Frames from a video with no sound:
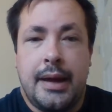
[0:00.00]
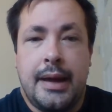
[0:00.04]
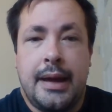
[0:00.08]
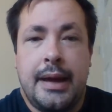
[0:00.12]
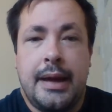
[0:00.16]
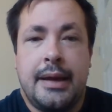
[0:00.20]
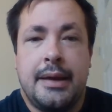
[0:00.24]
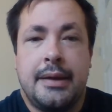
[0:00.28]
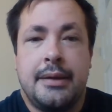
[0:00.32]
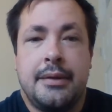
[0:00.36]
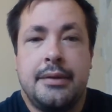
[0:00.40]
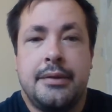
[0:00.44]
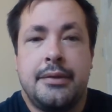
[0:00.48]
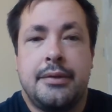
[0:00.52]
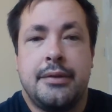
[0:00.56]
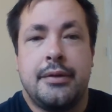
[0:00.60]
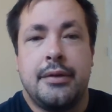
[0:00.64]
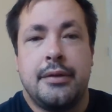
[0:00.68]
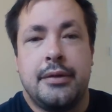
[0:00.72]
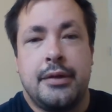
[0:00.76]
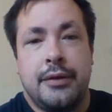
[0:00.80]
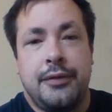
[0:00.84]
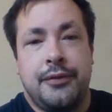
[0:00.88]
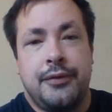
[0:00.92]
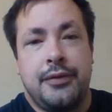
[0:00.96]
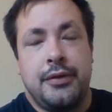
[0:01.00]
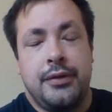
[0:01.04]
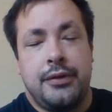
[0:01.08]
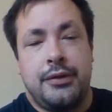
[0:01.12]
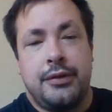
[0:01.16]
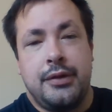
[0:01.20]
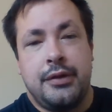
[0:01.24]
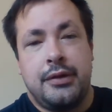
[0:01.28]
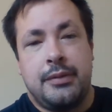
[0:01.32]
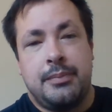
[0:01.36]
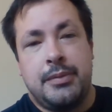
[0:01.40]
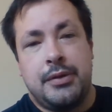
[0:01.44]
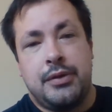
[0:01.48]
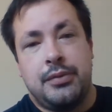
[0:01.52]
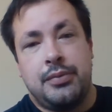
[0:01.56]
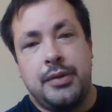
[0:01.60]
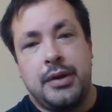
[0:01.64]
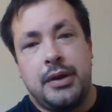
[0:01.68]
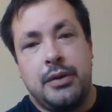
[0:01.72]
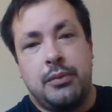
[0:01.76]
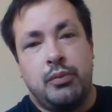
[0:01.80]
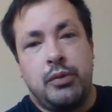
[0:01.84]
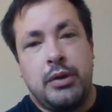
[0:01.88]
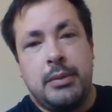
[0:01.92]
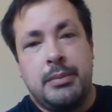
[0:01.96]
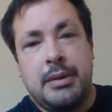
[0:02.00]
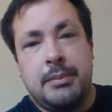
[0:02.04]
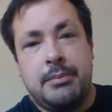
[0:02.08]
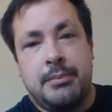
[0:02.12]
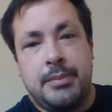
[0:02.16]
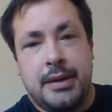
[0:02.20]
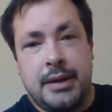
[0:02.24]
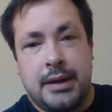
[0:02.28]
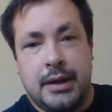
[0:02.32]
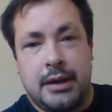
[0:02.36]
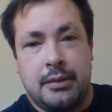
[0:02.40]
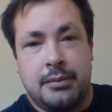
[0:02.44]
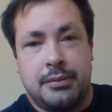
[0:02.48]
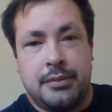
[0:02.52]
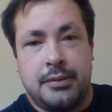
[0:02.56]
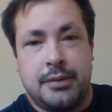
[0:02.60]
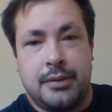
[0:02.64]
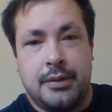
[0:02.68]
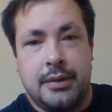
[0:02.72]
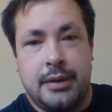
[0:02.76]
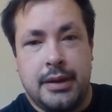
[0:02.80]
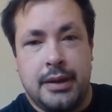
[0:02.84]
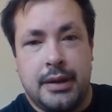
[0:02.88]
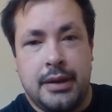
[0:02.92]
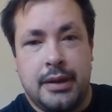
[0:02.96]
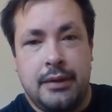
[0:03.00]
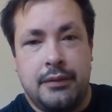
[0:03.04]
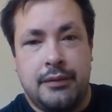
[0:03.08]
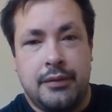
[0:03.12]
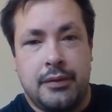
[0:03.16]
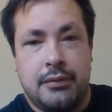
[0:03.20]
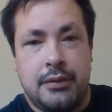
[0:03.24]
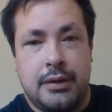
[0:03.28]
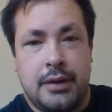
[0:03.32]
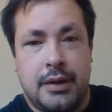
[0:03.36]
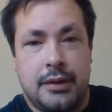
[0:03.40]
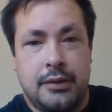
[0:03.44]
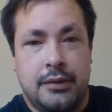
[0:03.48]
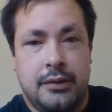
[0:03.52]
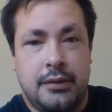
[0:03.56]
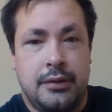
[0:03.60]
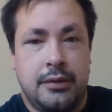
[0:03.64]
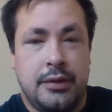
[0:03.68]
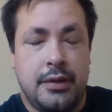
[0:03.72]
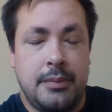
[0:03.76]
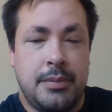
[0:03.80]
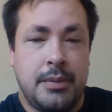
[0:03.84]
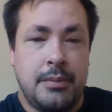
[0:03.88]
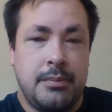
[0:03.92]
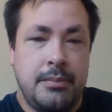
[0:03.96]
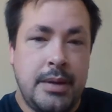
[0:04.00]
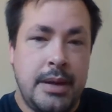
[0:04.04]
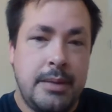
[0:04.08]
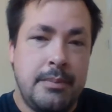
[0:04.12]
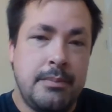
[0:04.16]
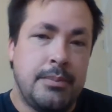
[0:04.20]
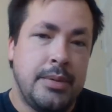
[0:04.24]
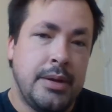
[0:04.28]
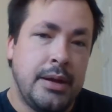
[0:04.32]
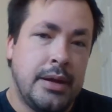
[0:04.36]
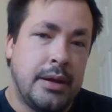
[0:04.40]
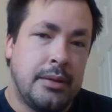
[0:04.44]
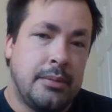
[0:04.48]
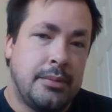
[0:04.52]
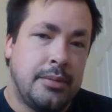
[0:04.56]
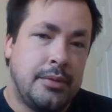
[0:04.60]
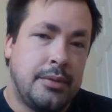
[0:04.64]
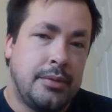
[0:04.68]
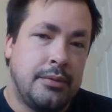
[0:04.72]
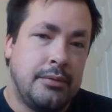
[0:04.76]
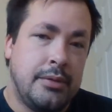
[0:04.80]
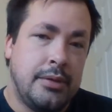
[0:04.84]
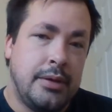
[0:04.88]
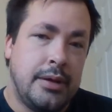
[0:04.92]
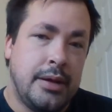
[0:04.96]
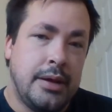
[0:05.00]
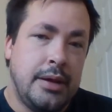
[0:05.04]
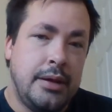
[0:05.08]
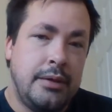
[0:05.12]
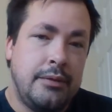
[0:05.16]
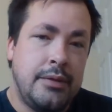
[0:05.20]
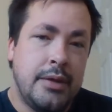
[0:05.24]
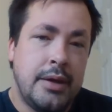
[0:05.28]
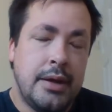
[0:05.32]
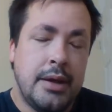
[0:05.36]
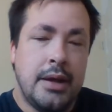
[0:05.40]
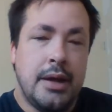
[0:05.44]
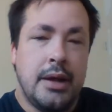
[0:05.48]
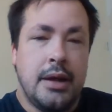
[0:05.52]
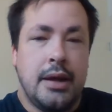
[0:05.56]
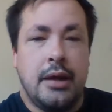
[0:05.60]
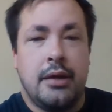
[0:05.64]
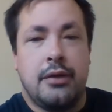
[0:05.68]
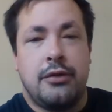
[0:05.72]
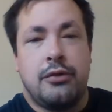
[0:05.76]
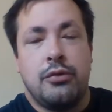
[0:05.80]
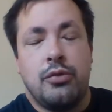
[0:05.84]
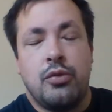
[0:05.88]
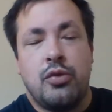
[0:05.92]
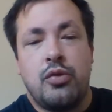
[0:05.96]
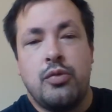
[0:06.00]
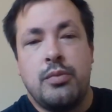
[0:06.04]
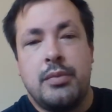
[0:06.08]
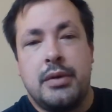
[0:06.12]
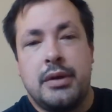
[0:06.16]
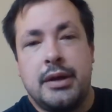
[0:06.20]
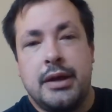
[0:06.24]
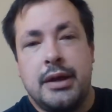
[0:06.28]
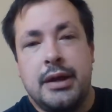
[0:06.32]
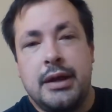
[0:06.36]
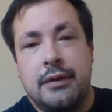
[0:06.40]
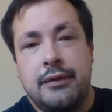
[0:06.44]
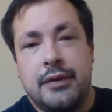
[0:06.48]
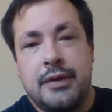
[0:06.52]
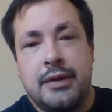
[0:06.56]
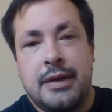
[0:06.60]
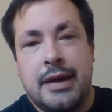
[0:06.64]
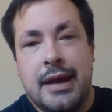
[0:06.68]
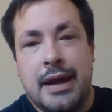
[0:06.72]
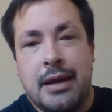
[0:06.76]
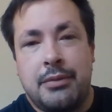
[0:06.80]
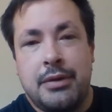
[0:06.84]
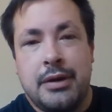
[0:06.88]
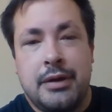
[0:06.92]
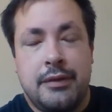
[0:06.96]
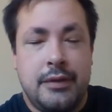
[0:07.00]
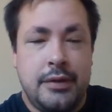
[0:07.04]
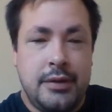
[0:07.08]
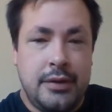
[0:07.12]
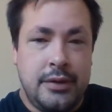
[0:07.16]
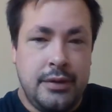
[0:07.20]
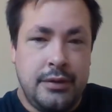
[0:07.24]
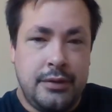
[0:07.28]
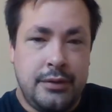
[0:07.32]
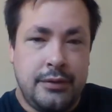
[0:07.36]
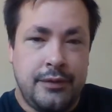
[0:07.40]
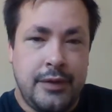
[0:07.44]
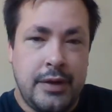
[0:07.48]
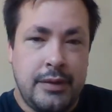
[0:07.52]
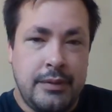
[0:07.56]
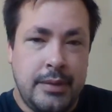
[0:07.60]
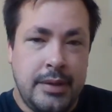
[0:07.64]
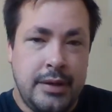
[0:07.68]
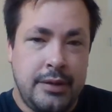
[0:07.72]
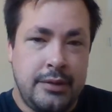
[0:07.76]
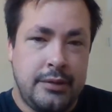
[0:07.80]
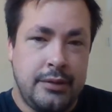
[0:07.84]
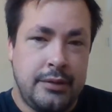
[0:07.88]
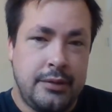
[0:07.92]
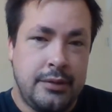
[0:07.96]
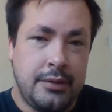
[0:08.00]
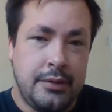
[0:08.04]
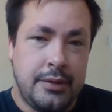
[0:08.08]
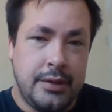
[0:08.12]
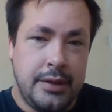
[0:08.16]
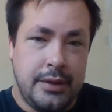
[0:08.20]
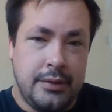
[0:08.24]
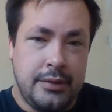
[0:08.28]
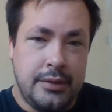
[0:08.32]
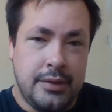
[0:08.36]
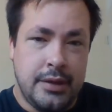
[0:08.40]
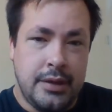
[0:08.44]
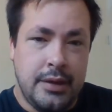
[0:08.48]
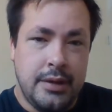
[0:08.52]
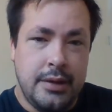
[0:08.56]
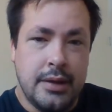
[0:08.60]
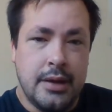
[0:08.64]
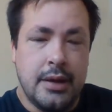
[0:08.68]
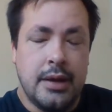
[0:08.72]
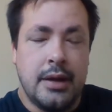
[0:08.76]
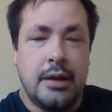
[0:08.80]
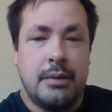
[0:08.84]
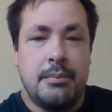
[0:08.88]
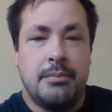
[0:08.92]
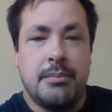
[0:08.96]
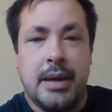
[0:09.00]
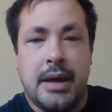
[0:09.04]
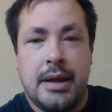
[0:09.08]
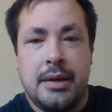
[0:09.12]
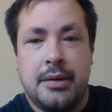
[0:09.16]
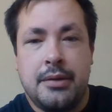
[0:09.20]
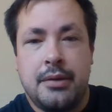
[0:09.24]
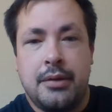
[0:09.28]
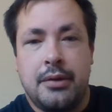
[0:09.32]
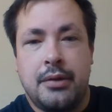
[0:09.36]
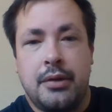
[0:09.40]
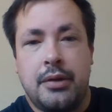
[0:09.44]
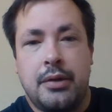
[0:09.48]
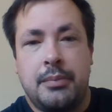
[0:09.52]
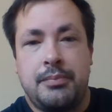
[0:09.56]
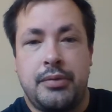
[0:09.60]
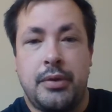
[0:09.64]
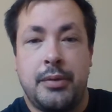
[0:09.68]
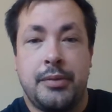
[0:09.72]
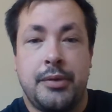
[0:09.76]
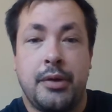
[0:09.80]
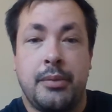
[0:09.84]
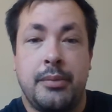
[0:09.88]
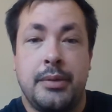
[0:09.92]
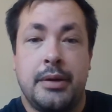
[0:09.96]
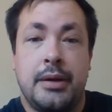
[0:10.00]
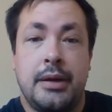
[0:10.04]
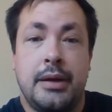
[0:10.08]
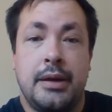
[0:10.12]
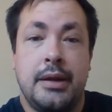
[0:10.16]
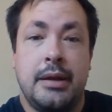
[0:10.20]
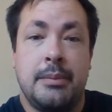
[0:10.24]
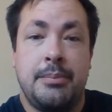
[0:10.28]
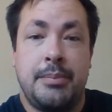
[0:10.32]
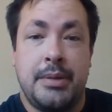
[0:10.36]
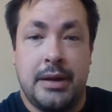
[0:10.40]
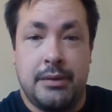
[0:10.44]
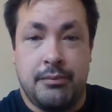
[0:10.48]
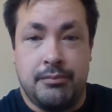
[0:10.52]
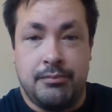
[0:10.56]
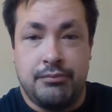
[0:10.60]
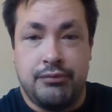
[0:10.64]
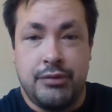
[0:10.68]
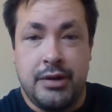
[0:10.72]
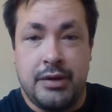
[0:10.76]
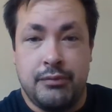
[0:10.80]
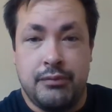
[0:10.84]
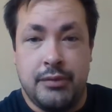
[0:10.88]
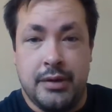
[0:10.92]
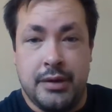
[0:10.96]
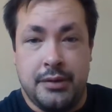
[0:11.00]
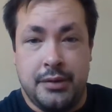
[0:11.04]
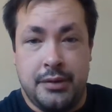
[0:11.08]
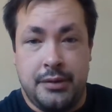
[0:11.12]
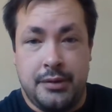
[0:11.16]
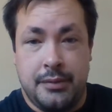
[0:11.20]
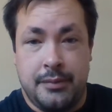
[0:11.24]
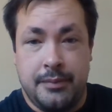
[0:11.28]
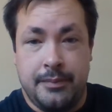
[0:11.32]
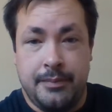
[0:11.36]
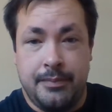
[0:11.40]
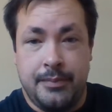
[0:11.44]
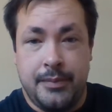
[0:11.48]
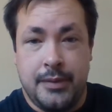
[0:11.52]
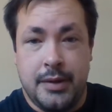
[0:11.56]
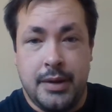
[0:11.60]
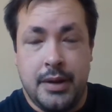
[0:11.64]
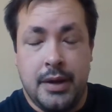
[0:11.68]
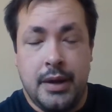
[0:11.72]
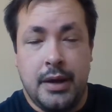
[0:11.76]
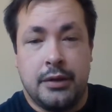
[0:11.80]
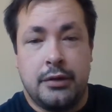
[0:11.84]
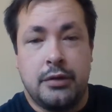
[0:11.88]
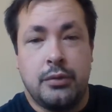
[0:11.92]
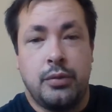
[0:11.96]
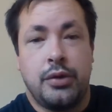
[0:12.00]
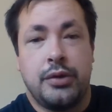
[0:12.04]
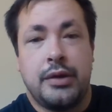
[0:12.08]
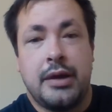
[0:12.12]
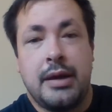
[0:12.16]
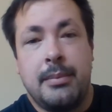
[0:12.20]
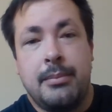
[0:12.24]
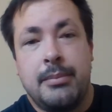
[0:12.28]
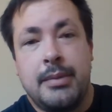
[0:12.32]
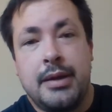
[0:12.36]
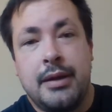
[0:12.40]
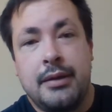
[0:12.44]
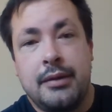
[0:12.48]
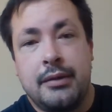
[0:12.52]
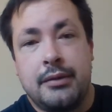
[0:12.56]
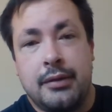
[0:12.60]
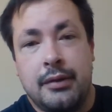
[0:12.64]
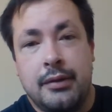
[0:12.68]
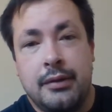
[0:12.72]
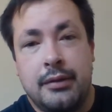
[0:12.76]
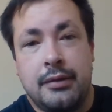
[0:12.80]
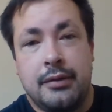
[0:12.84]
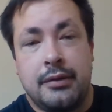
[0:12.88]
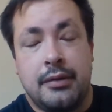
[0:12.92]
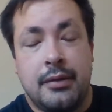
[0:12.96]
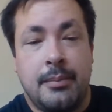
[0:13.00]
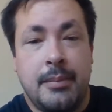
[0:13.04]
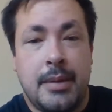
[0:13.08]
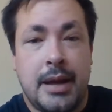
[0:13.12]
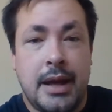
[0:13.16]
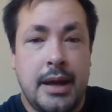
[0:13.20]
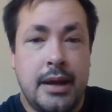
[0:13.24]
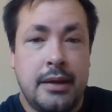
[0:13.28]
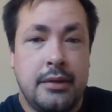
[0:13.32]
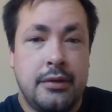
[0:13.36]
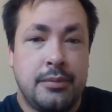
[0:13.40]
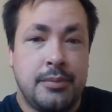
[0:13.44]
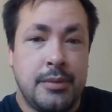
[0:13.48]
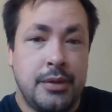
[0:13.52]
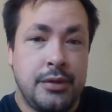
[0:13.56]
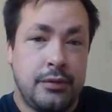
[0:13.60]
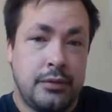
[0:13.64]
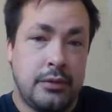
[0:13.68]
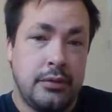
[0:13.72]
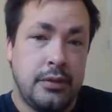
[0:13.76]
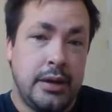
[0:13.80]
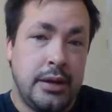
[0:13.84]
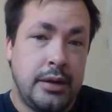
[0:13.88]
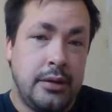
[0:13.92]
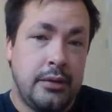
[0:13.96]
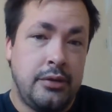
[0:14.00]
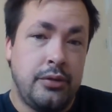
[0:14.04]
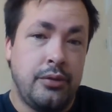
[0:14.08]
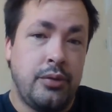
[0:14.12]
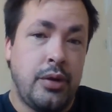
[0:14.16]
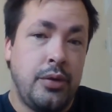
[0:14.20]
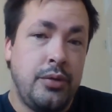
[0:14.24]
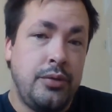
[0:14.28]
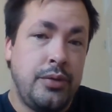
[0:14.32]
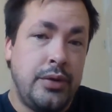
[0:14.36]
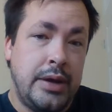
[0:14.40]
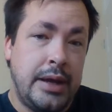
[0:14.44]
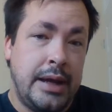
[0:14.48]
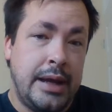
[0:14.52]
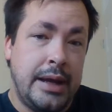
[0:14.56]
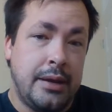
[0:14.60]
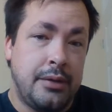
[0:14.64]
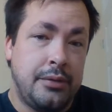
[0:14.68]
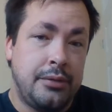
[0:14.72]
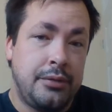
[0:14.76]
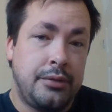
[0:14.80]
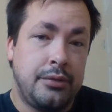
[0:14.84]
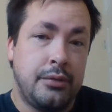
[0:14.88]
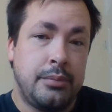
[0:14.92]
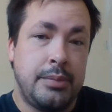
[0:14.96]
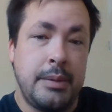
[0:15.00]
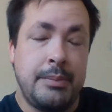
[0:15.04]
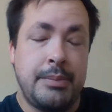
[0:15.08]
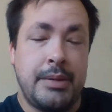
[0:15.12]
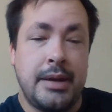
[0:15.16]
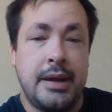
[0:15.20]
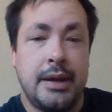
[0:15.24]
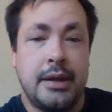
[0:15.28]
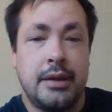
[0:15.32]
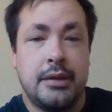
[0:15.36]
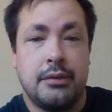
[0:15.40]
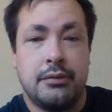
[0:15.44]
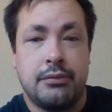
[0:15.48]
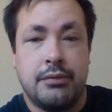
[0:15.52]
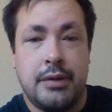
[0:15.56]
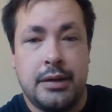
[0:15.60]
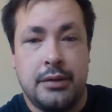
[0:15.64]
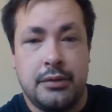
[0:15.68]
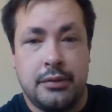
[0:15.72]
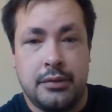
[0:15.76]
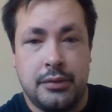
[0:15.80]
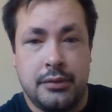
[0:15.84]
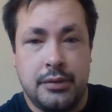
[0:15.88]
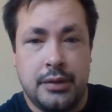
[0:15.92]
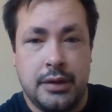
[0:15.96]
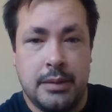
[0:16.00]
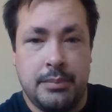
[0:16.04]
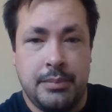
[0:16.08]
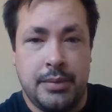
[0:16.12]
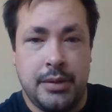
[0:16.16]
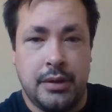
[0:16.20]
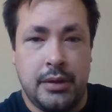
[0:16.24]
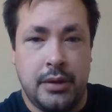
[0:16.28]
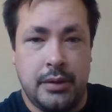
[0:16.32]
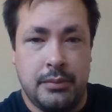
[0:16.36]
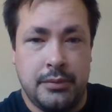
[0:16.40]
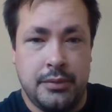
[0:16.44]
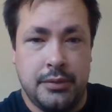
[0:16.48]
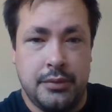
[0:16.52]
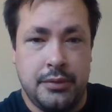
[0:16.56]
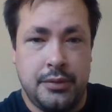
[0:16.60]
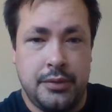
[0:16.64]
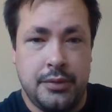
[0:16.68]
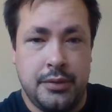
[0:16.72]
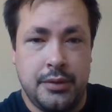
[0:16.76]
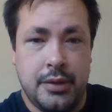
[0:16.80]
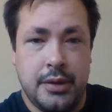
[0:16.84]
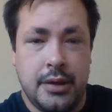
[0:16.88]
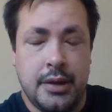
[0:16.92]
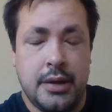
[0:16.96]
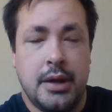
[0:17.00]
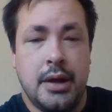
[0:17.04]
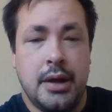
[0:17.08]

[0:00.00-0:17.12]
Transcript: And the differences between women being able to leave a relationship and men being able to leave is normally, even now, even in this feminist society, men are predominantly the breadwinners. So what that means is, is the man's most likely to own the house or be paying the rent on the apartment.